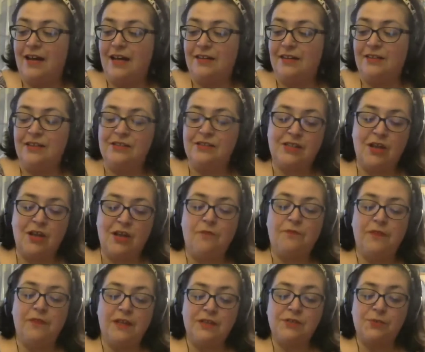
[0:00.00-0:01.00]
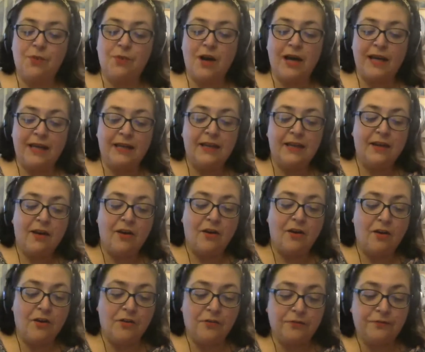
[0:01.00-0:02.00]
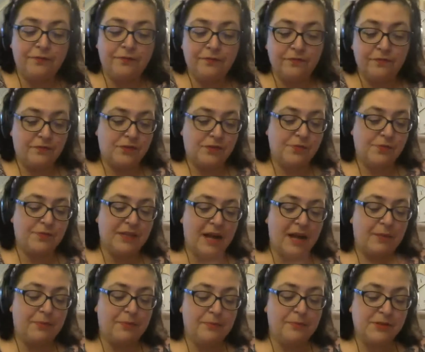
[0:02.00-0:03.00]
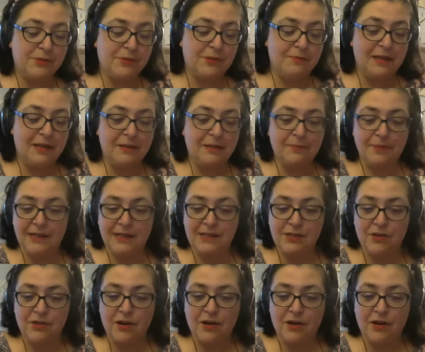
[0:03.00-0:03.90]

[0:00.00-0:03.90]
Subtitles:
There's the obvious way of something happened between me and Peter.